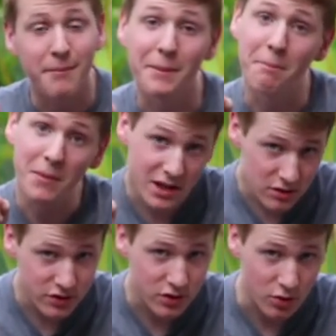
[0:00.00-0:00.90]
My
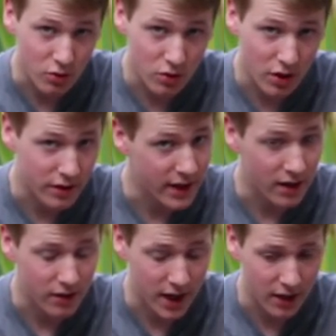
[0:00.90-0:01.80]
middle school, on the
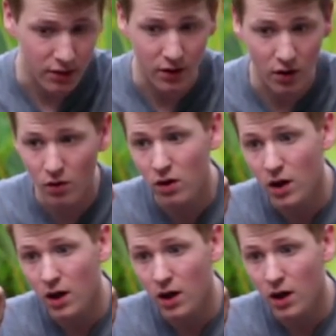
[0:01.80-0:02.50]
other hand, though,